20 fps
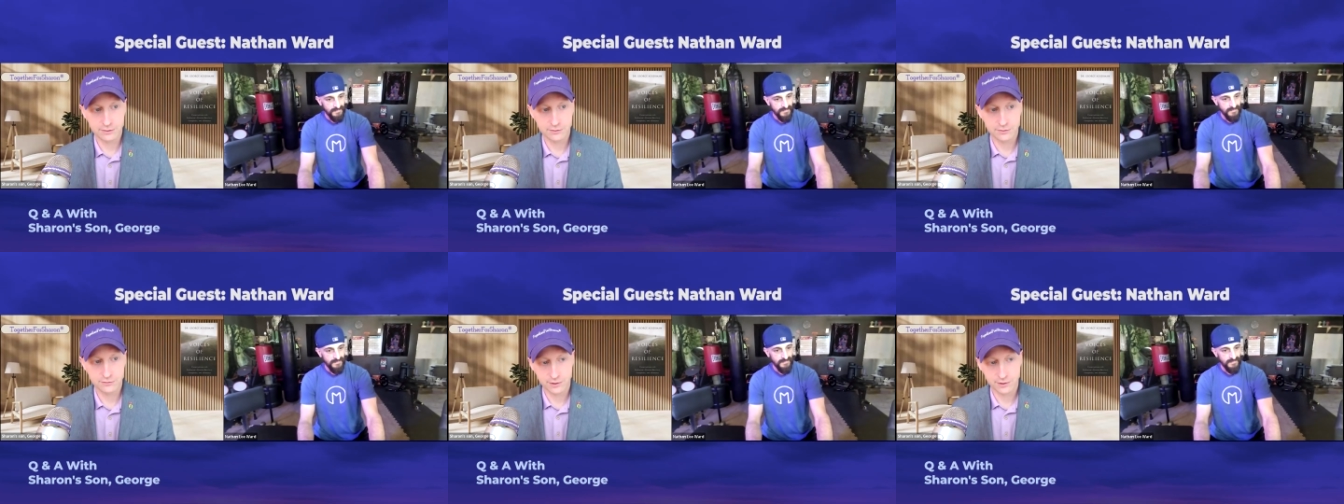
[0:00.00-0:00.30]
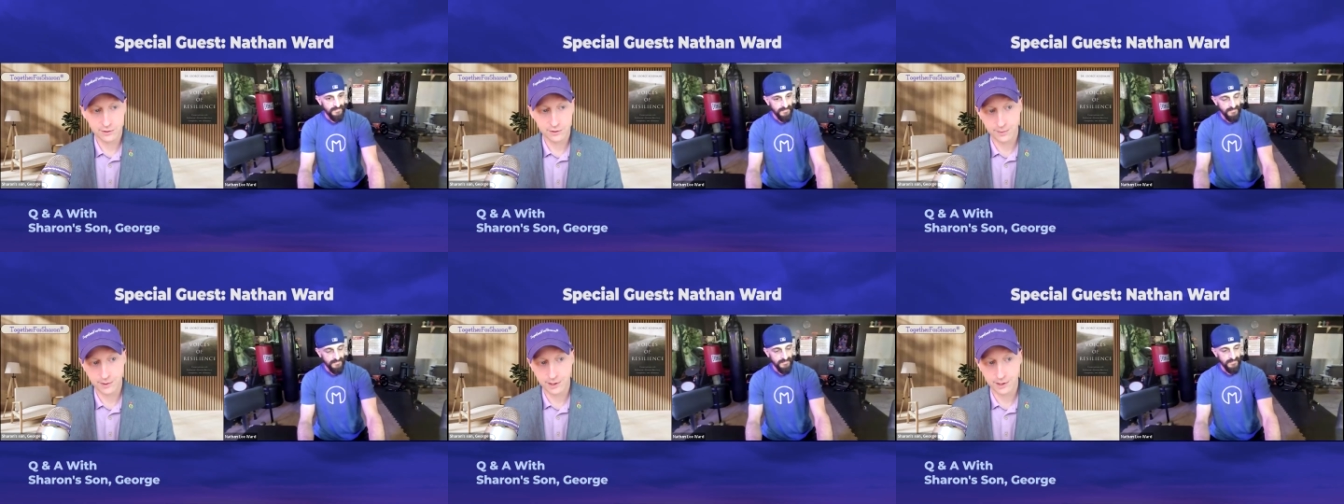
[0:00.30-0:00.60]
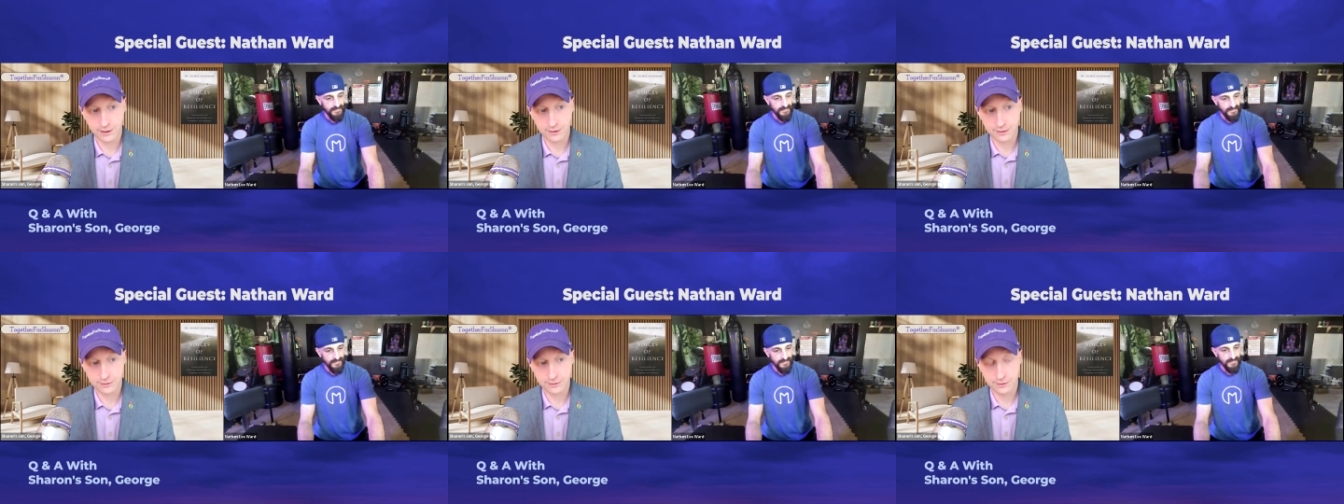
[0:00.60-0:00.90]
is for the
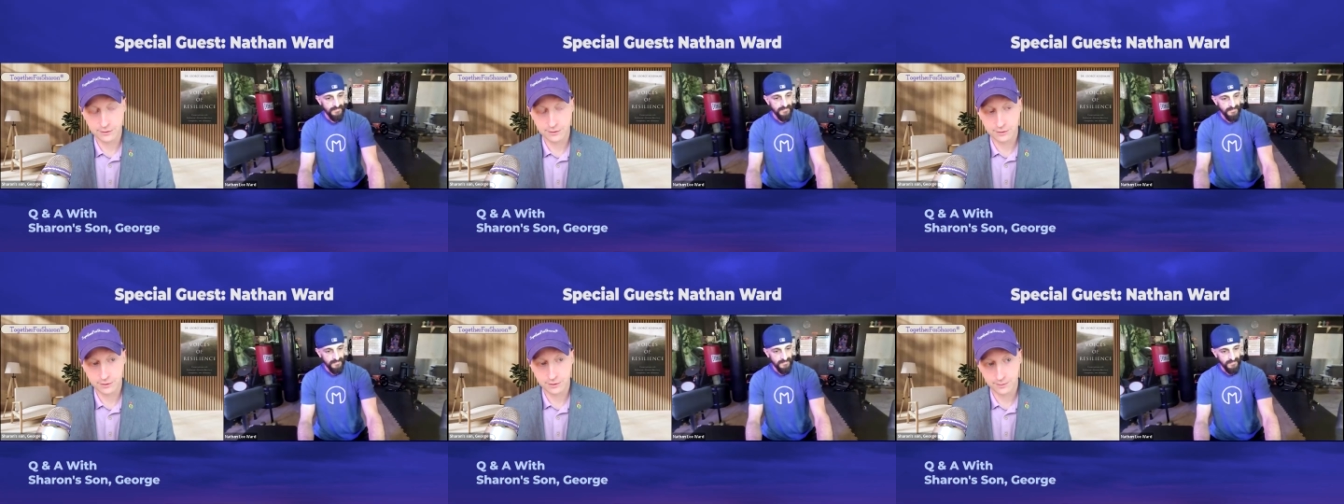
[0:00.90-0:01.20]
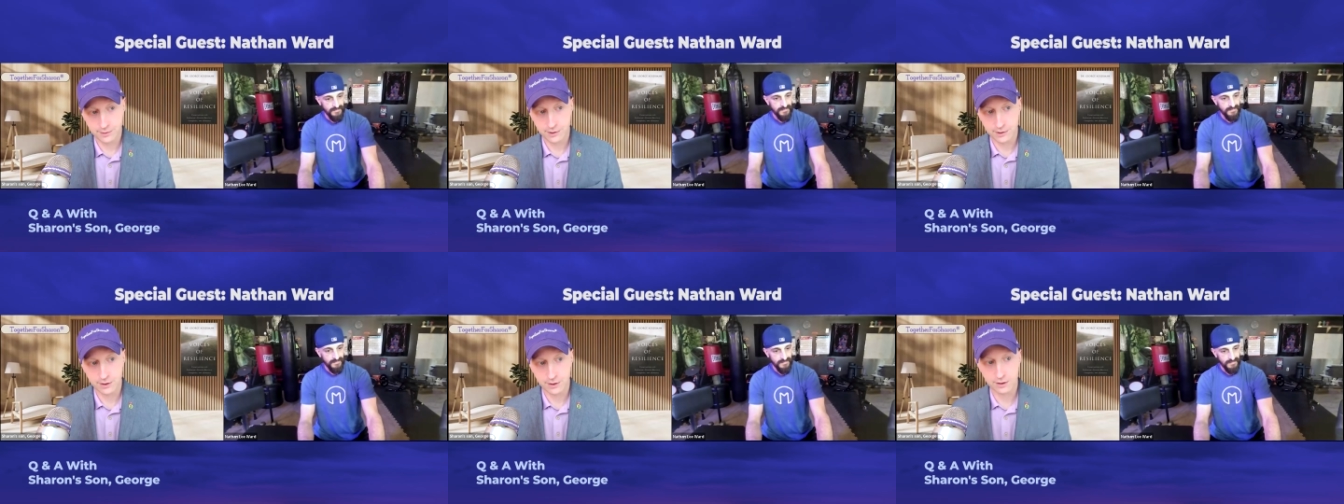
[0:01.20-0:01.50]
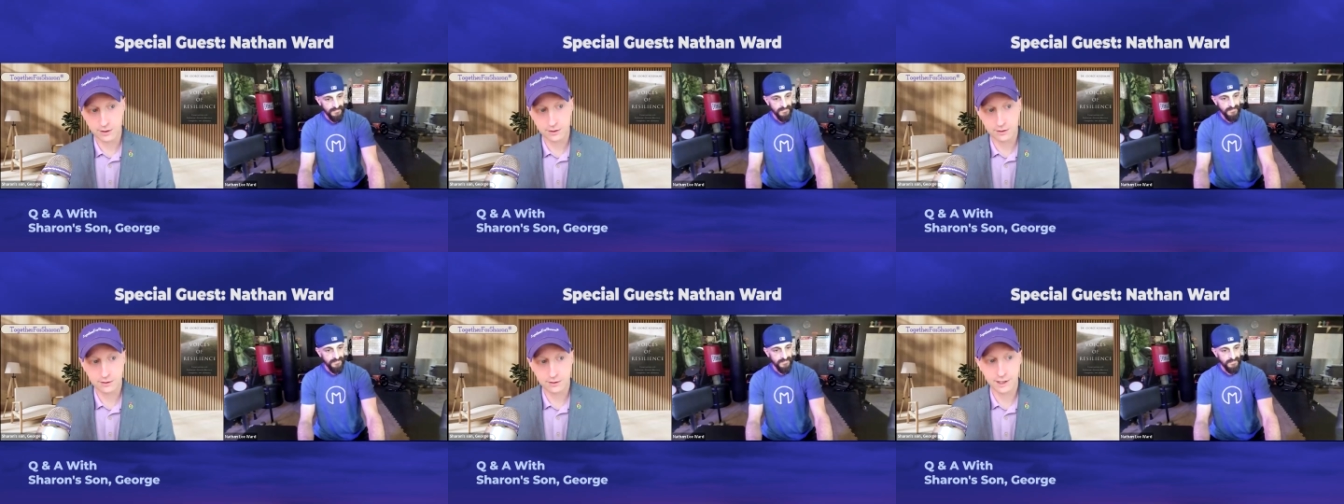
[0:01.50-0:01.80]
Parkinson's
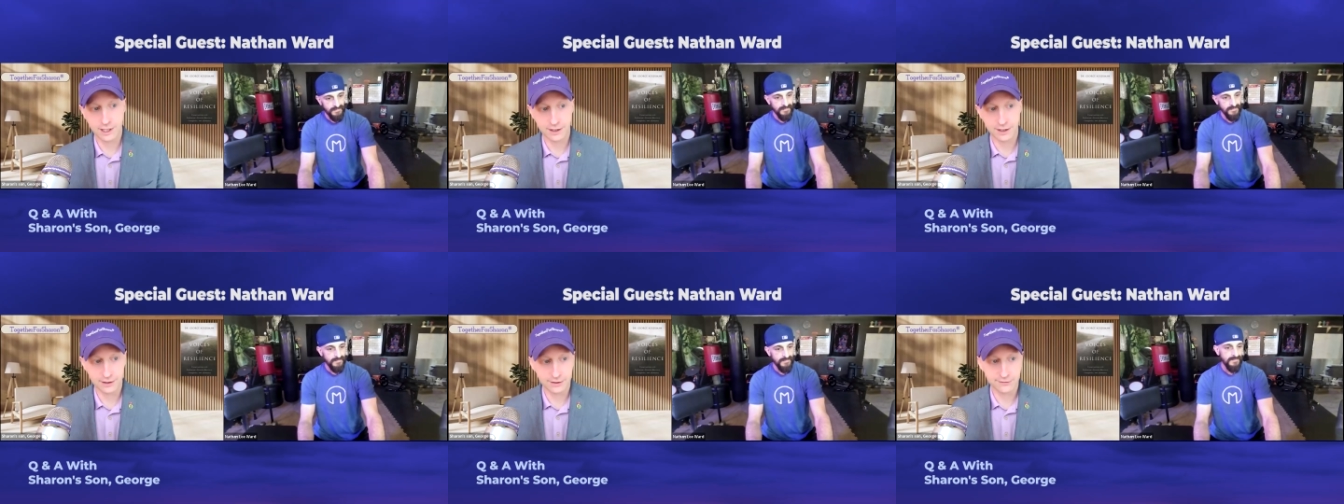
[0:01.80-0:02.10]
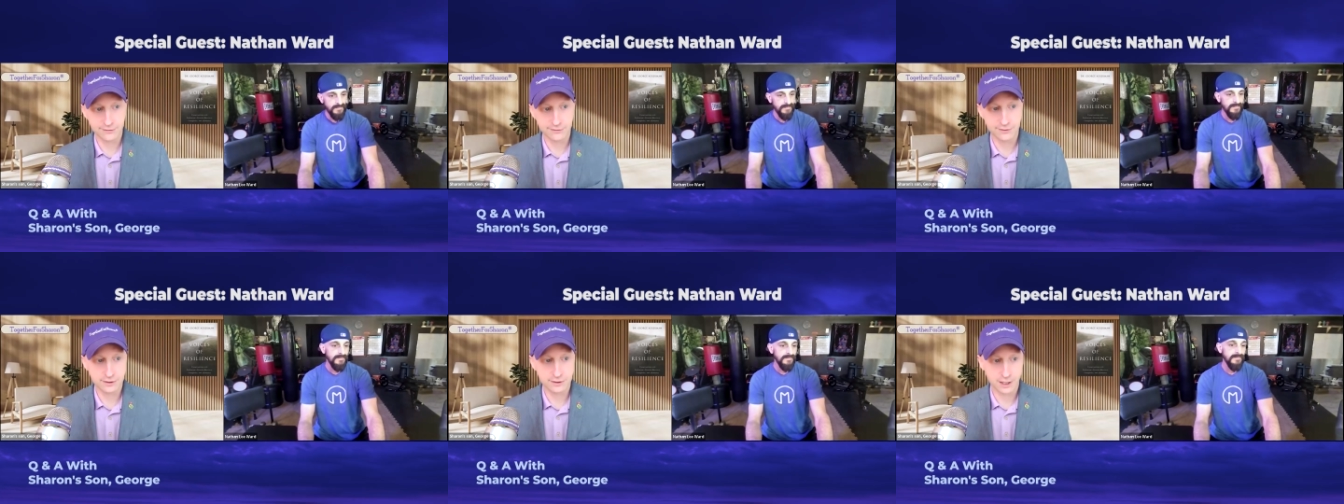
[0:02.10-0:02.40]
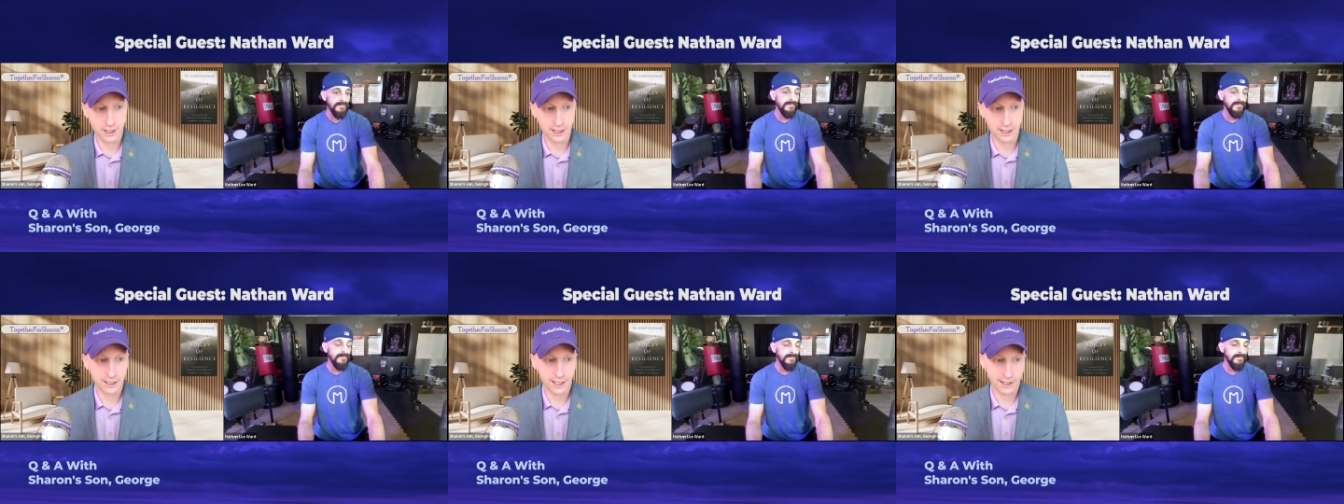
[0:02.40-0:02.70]
community, caregivers,
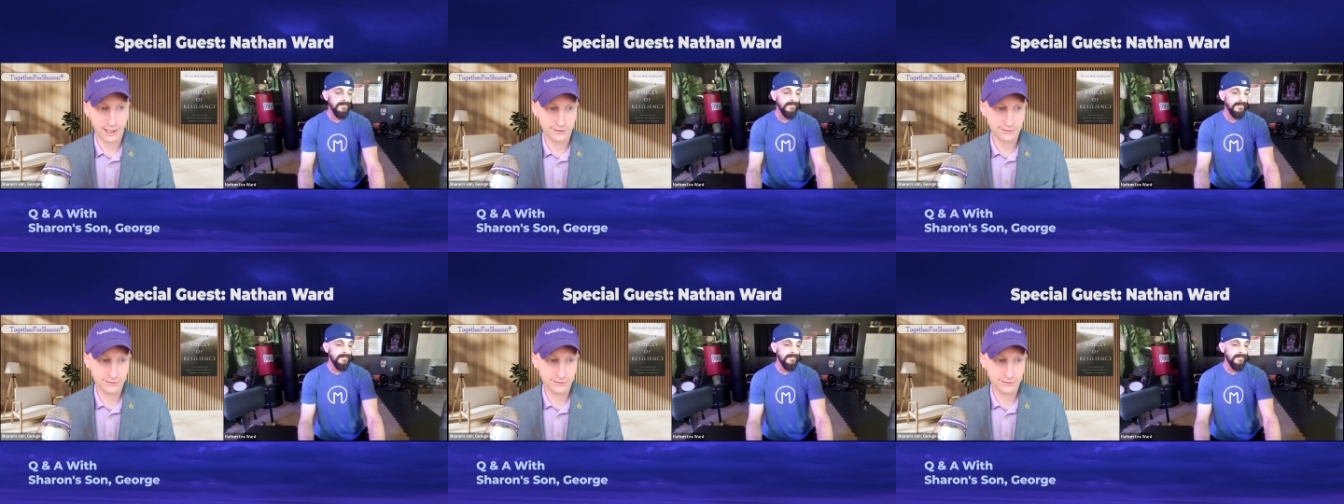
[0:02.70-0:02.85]
and